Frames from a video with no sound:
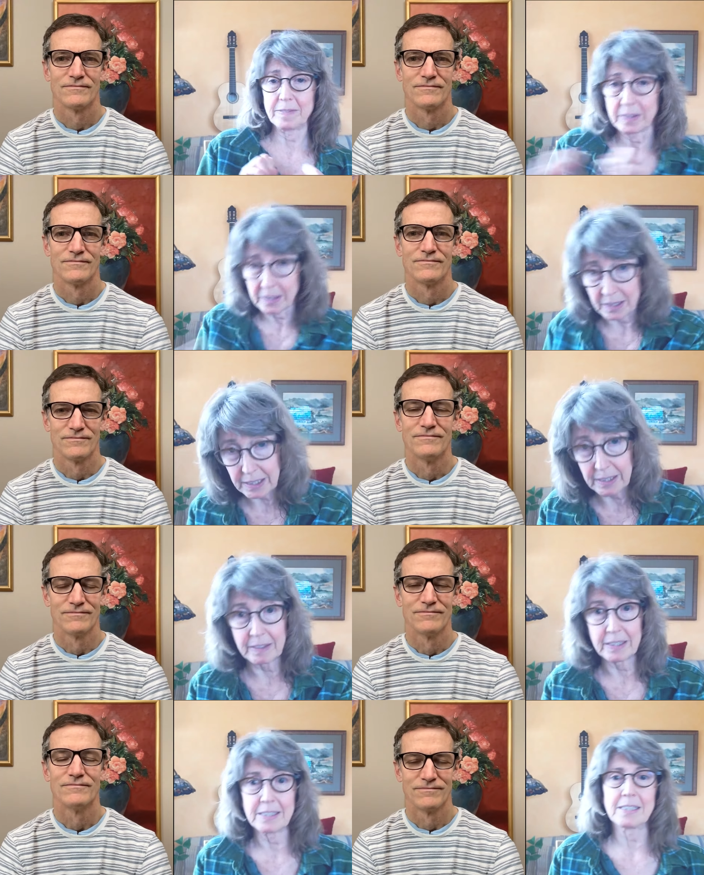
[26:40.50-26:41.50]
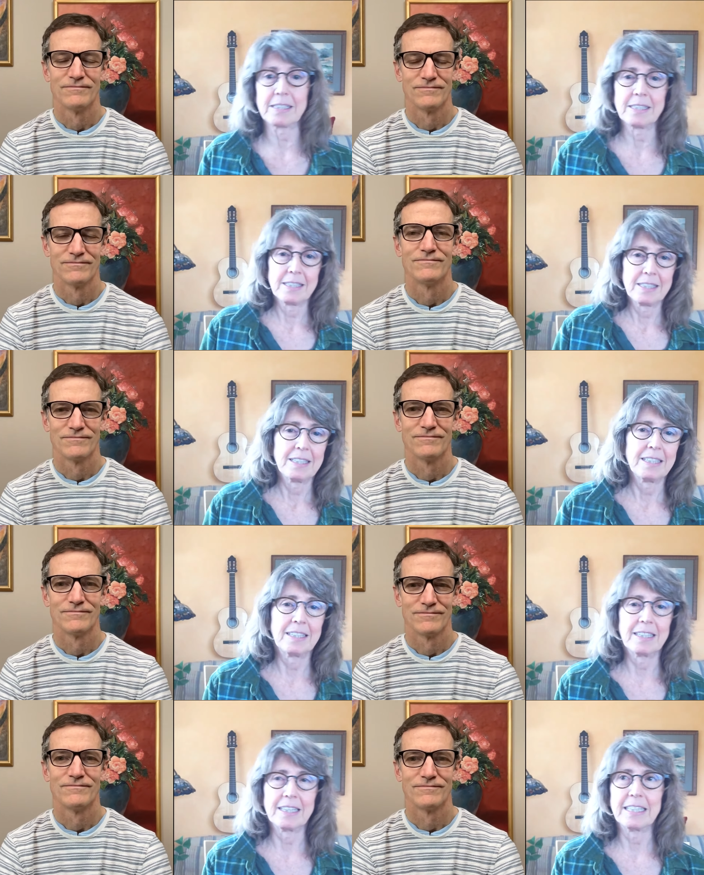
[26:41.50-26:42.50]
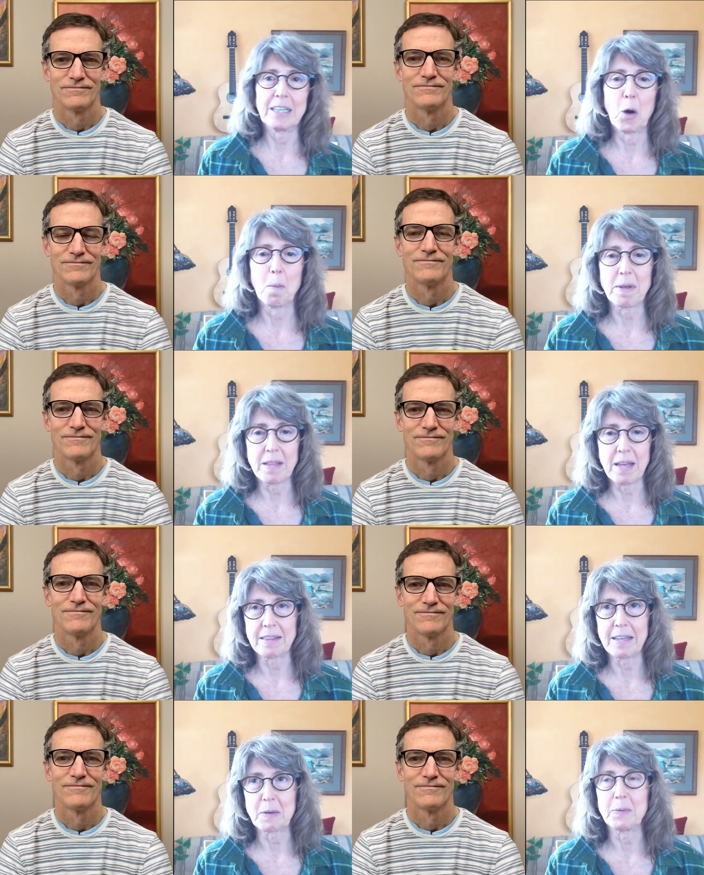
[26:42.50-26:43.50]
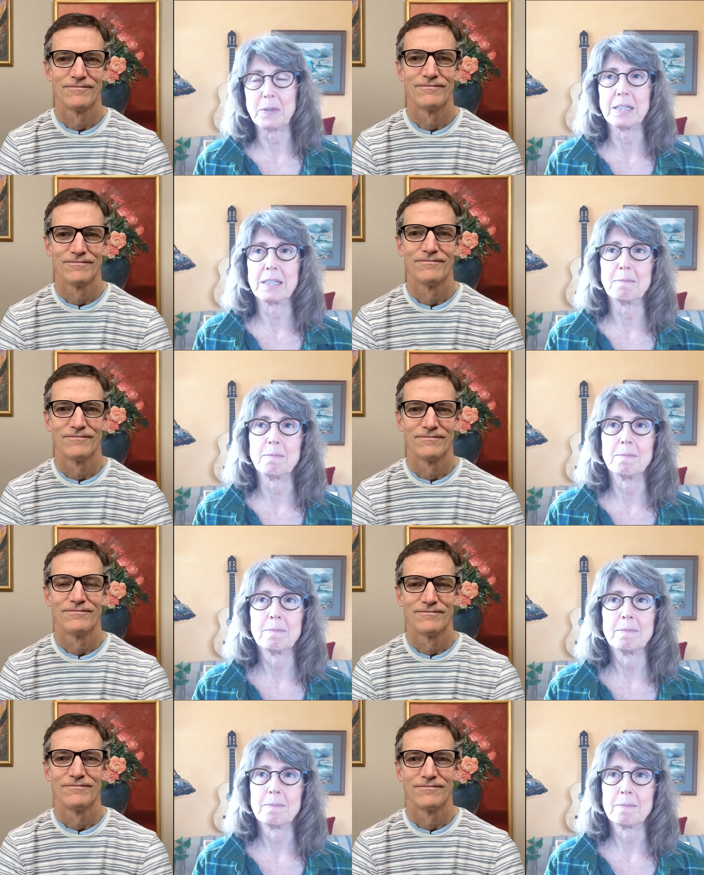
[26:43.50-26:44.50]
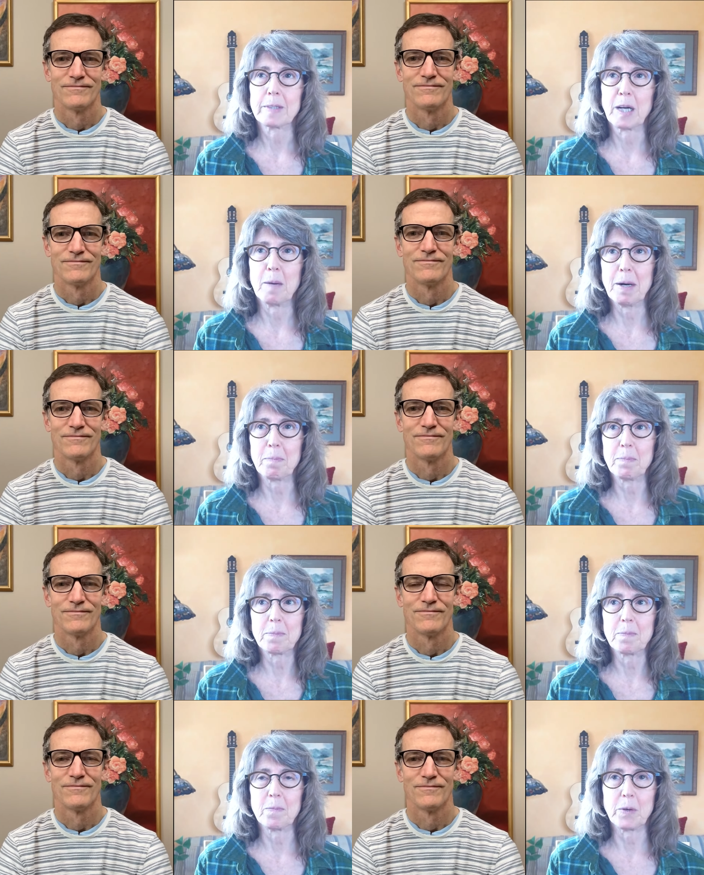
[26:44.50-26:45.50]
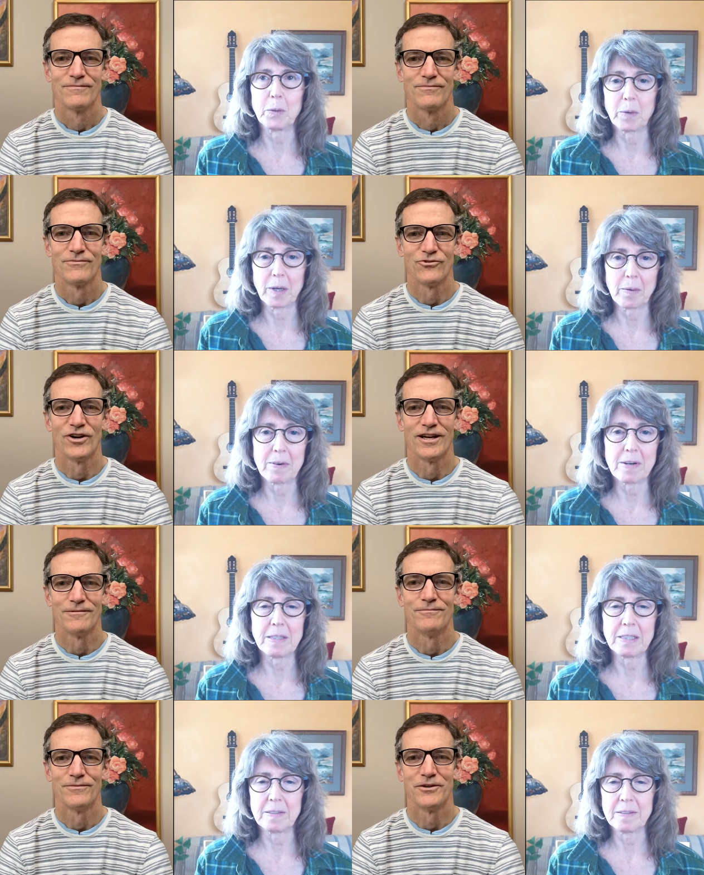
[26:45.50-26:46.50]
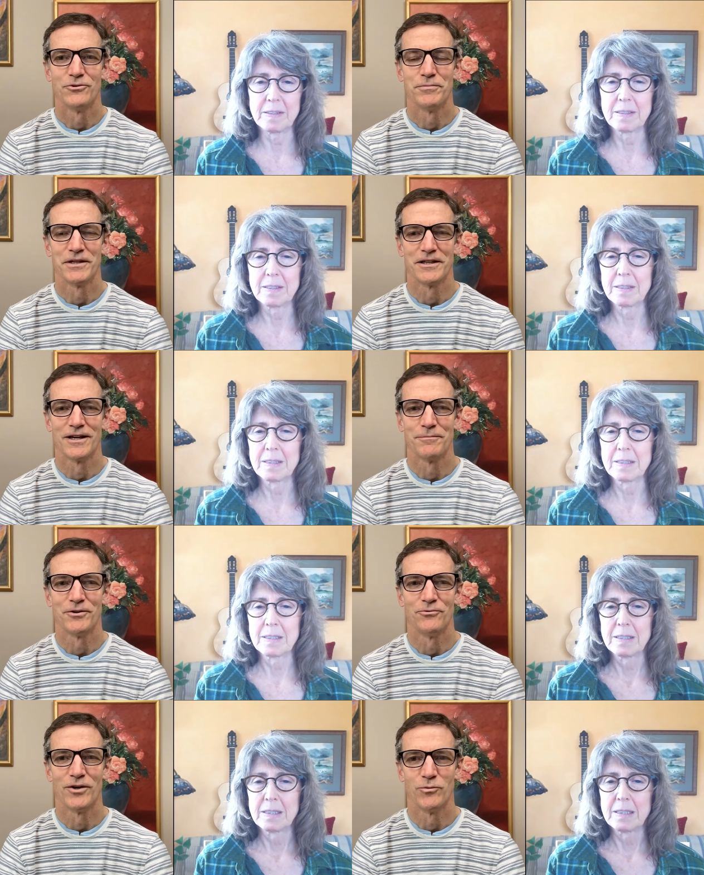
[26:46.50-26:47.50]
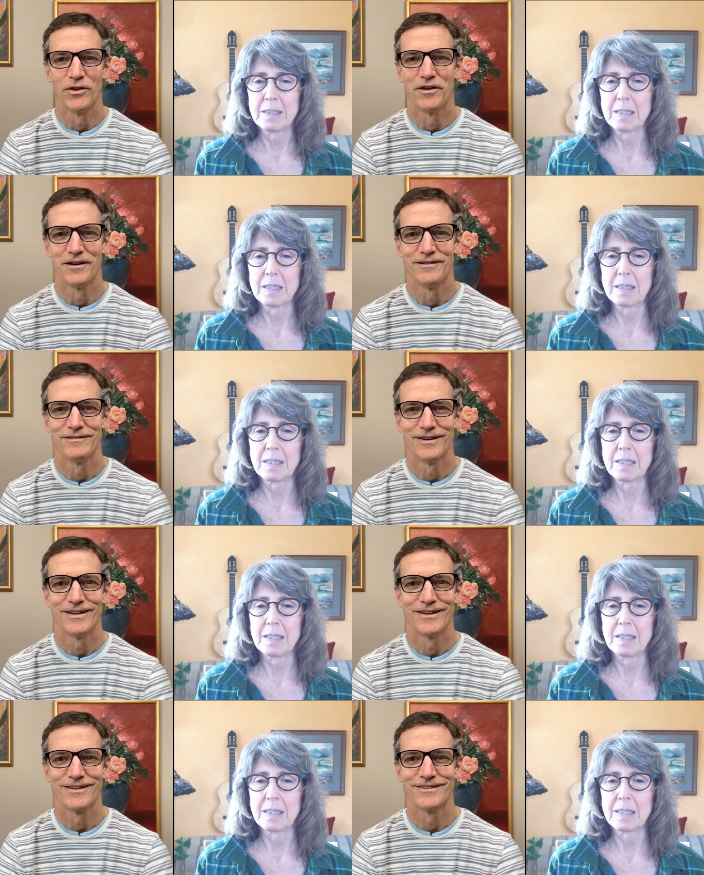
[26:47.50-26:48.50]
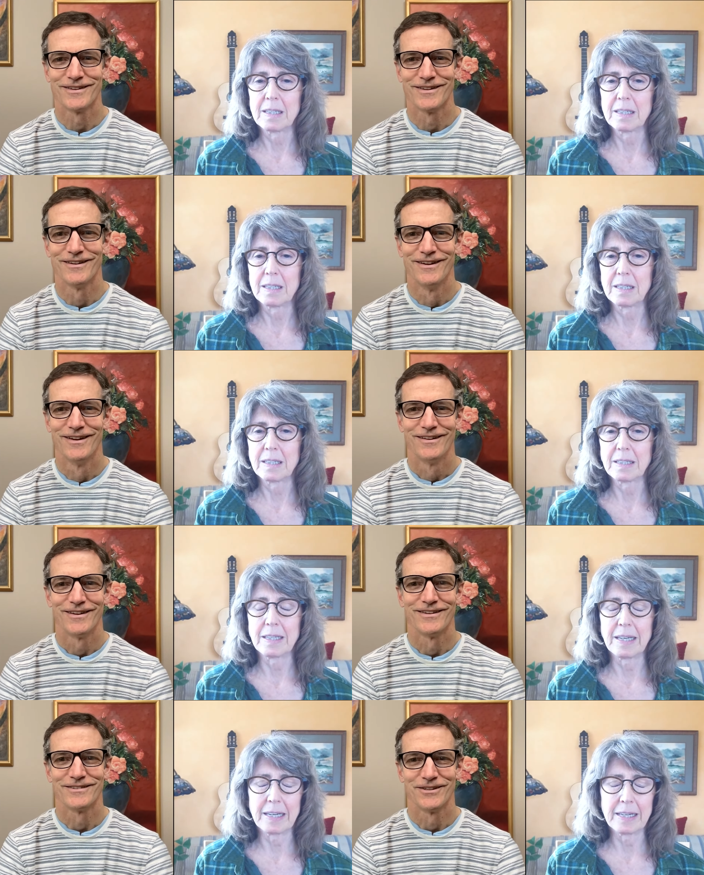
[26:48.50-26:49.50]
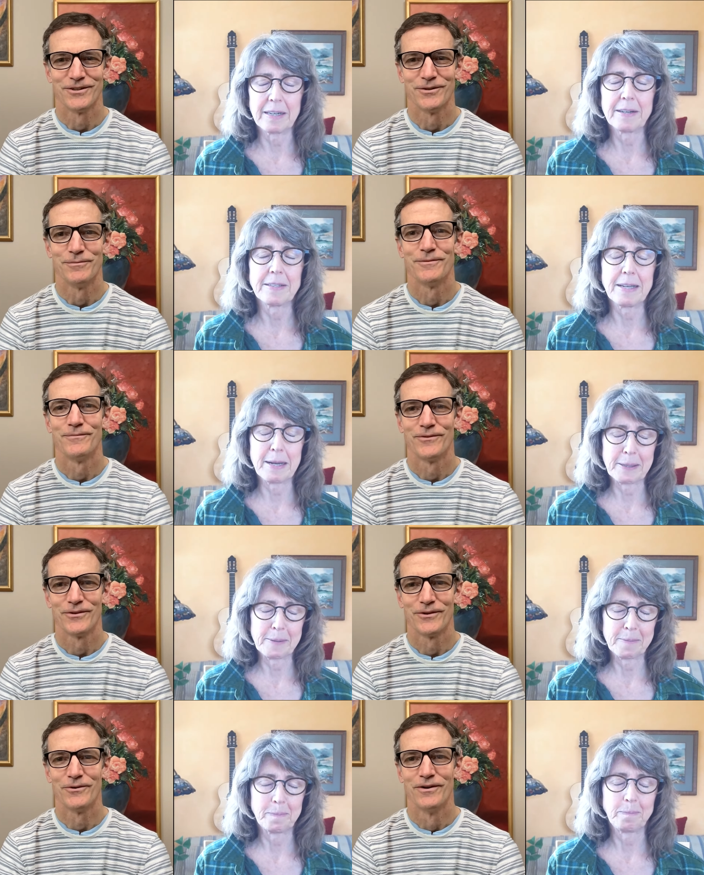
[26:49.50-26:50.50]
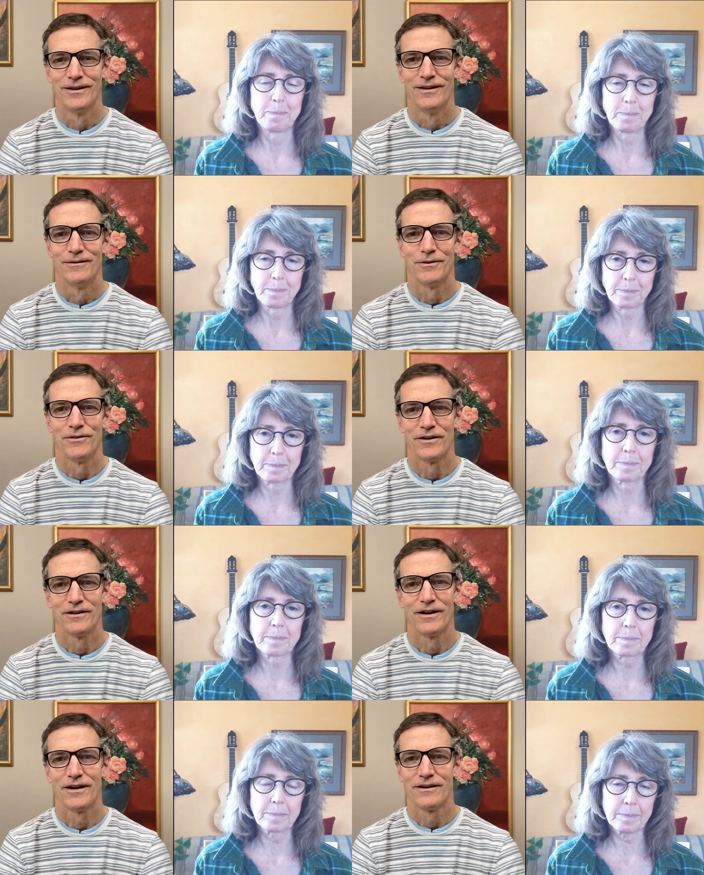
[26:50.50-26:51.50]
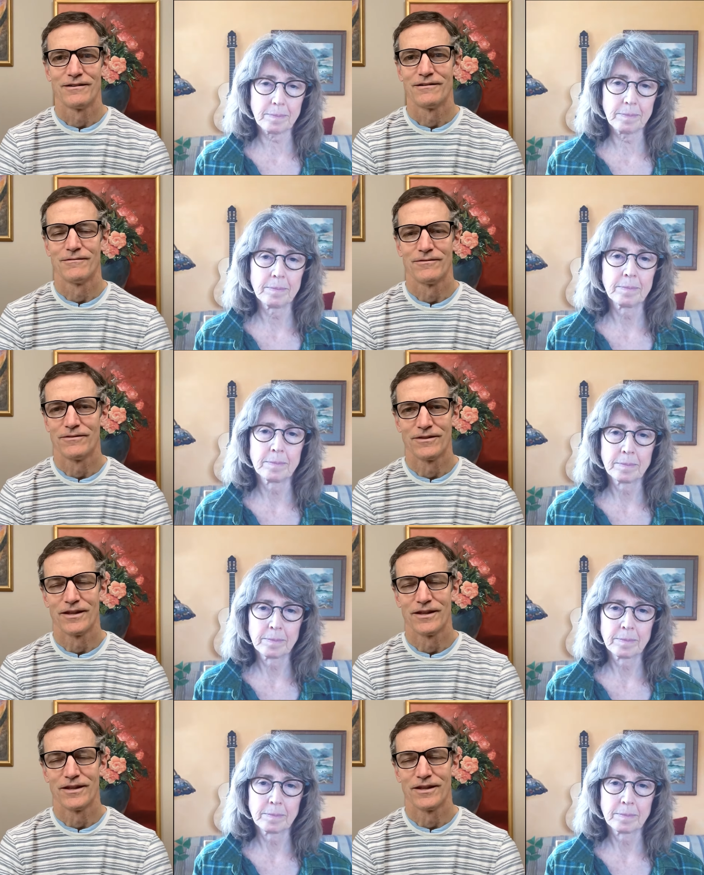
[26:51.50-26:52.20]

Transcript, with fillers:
Speaker 1: of here it is, uh, and hoping that they would um, come up with what right. I wanted. They
Speaker 2: would pick it up and run with it, right? That's the that's the yeah, hope. Yeah. So, but they're not. They